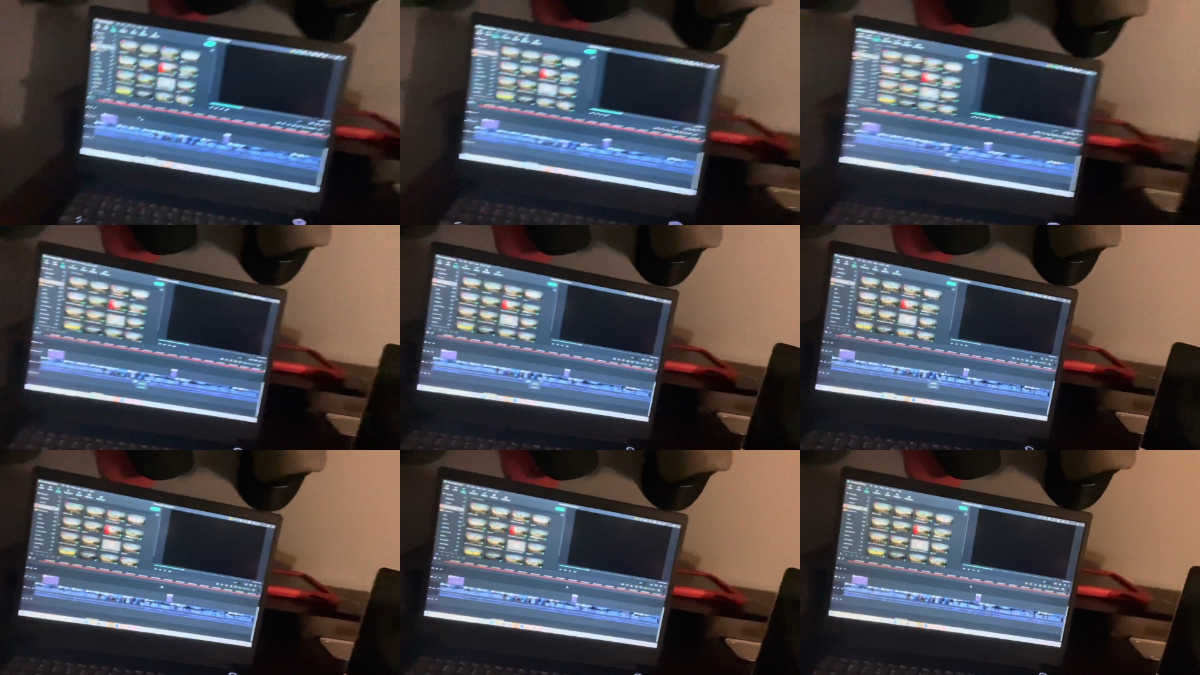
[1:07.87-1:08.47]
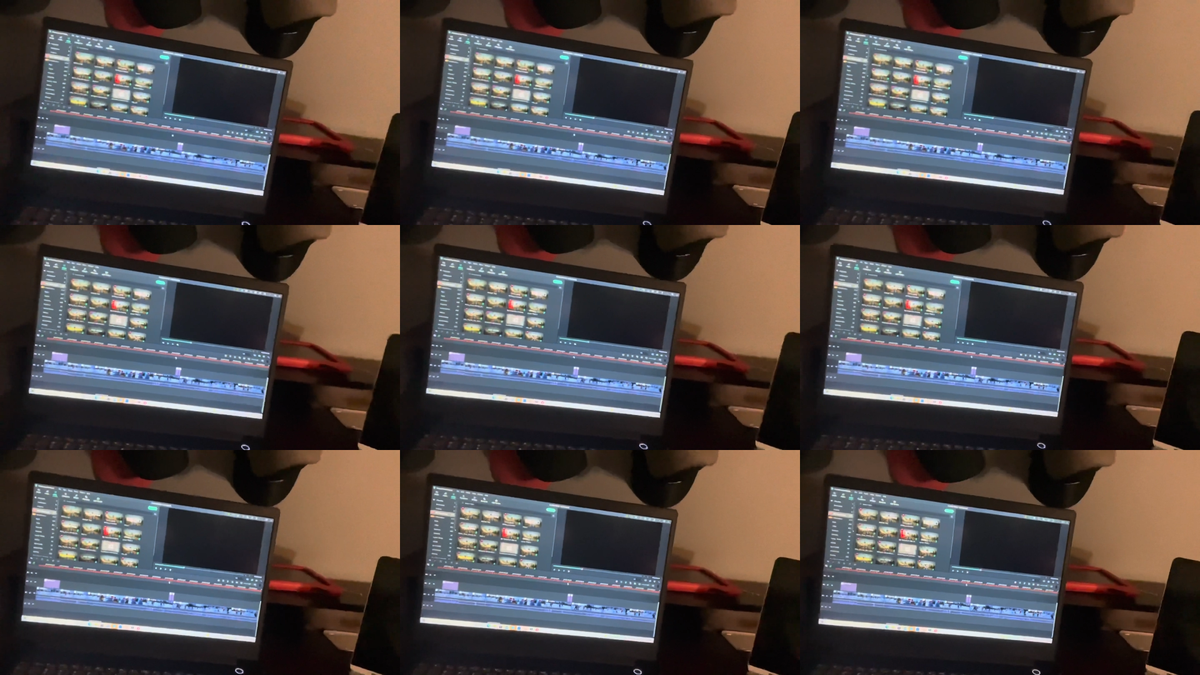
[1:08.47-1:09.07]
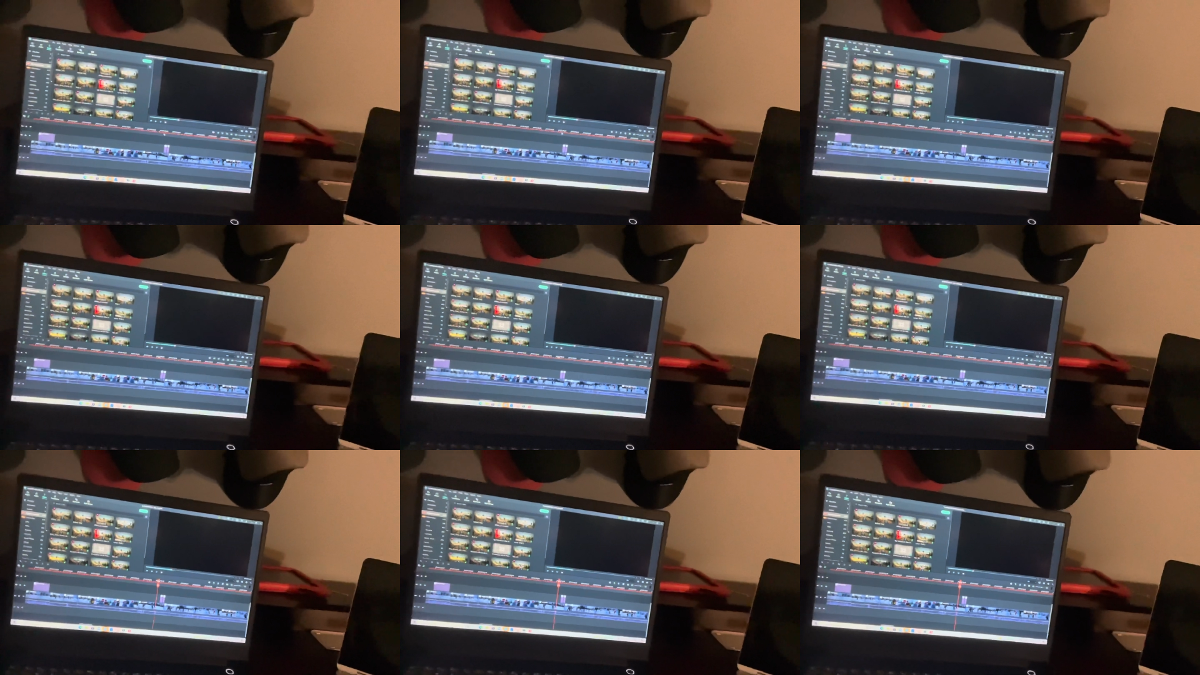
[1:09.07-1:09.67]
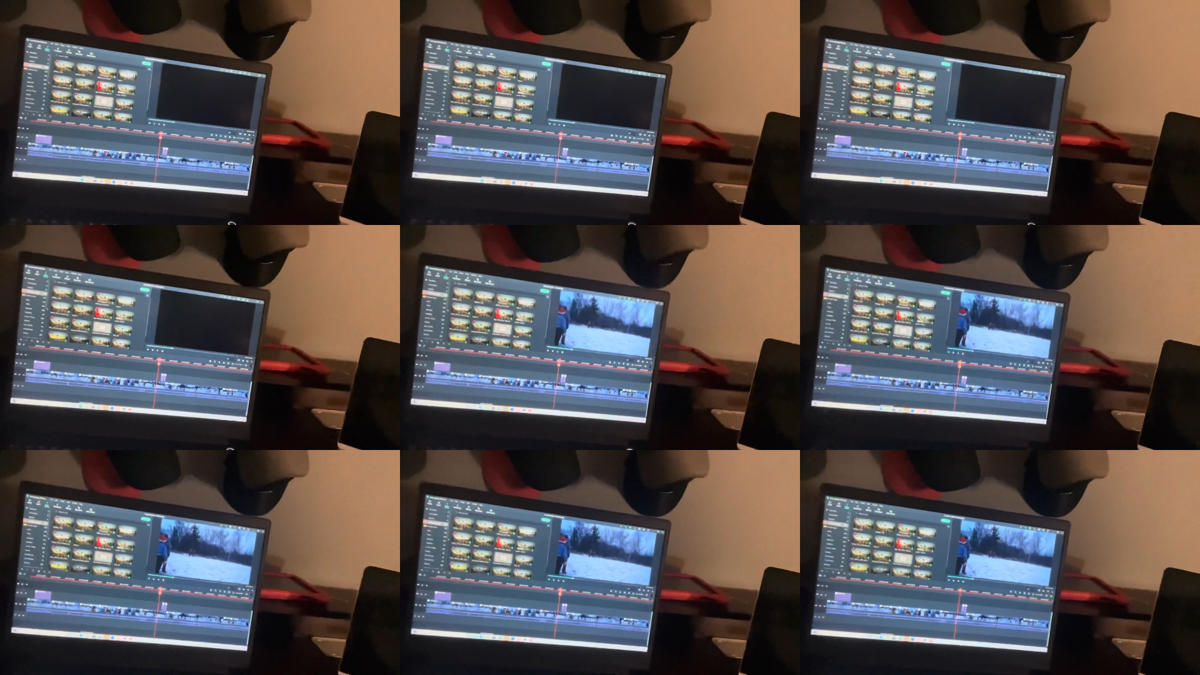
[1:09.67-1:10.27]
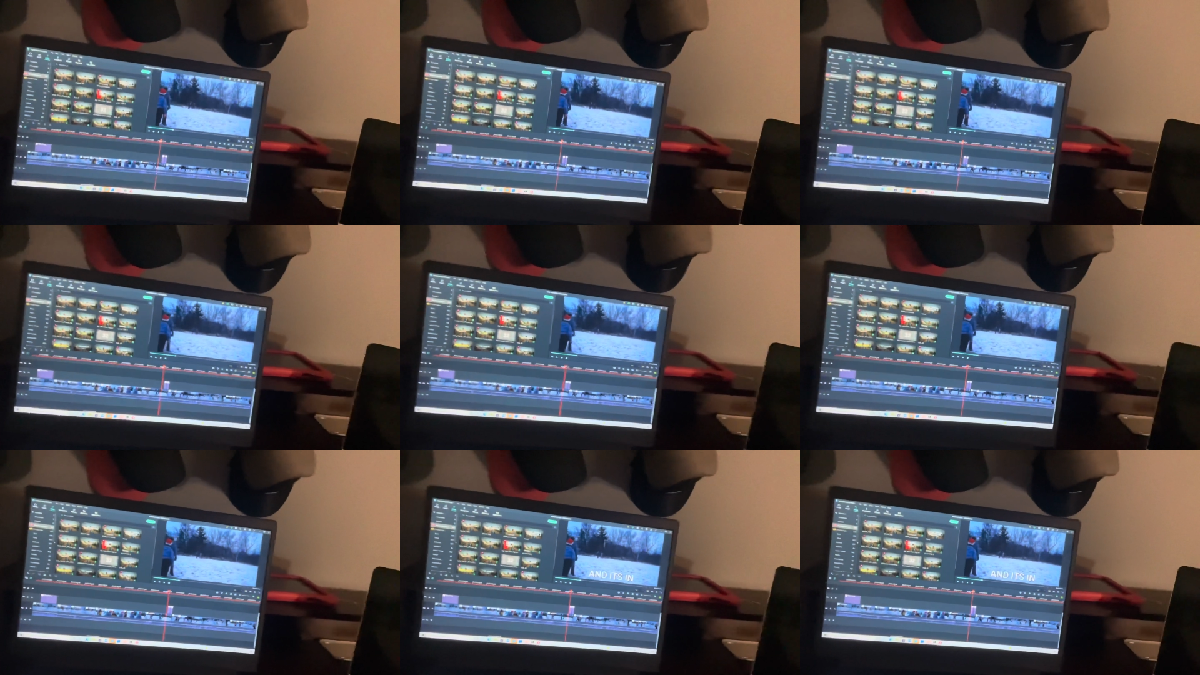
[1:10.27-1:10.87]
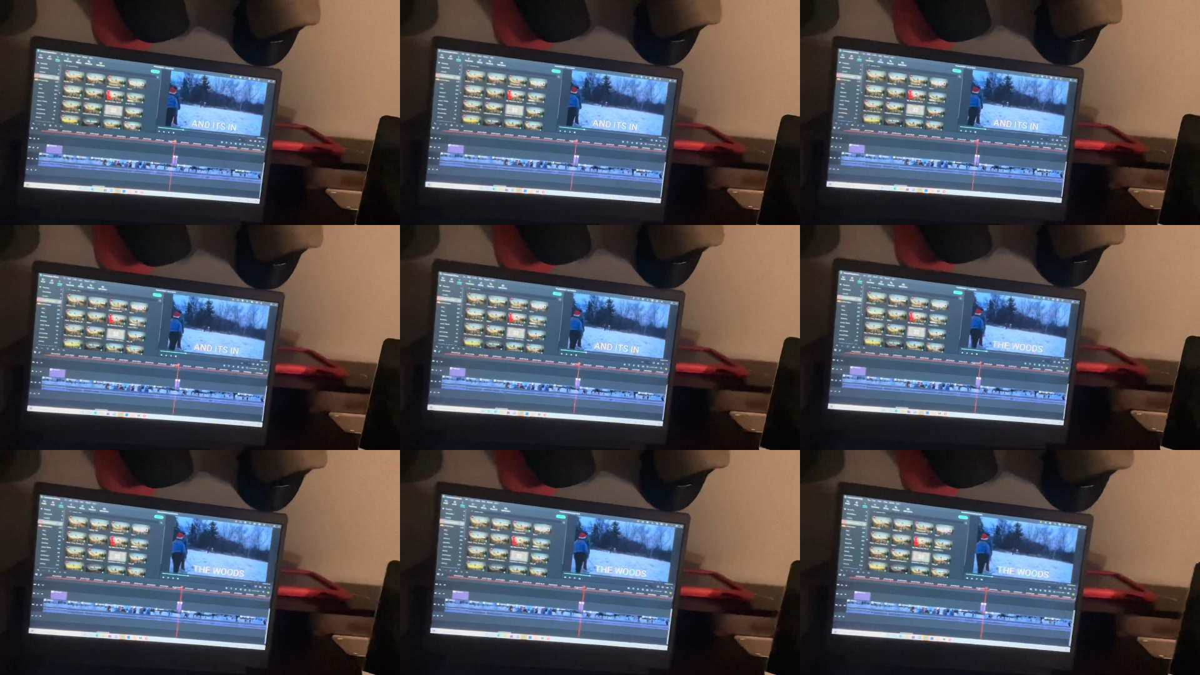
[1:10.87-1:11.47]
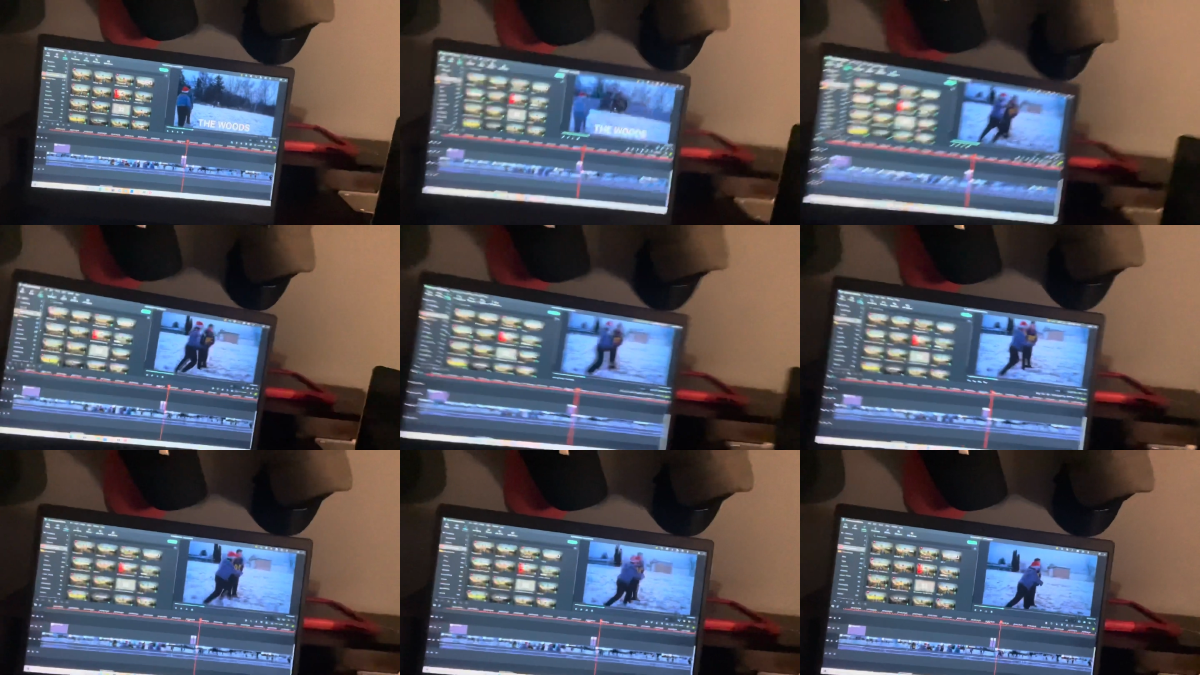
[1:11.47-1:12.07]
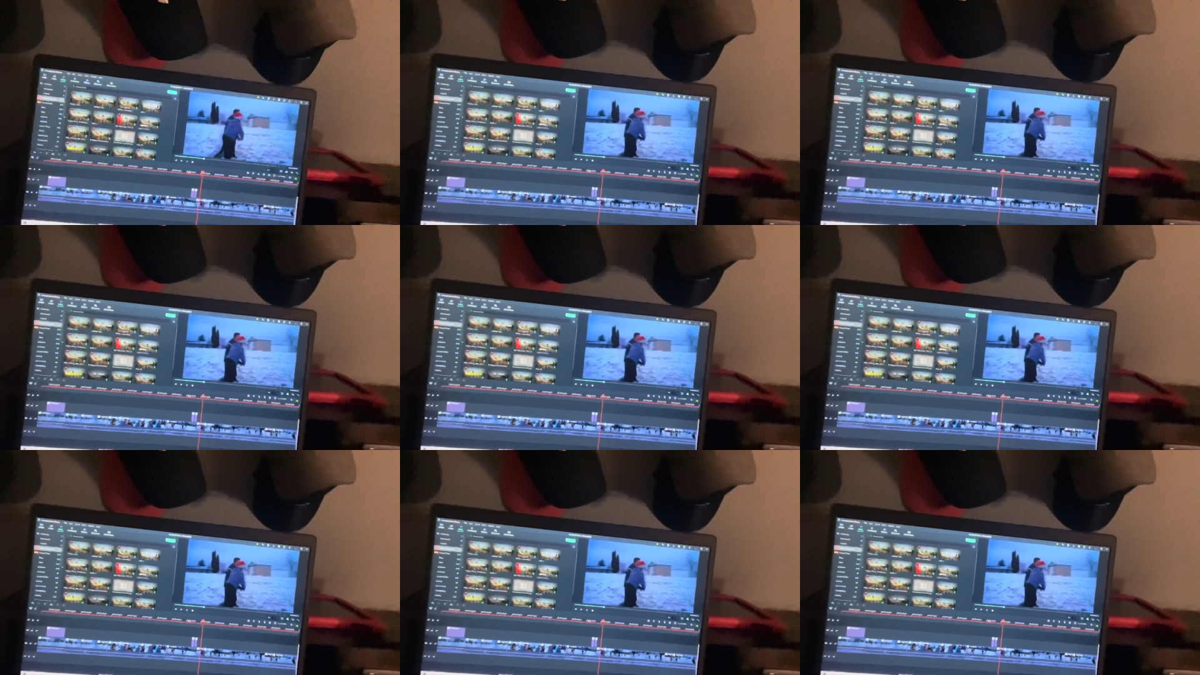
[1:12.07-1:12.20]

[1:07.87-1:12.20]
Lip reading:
(no speaker visible)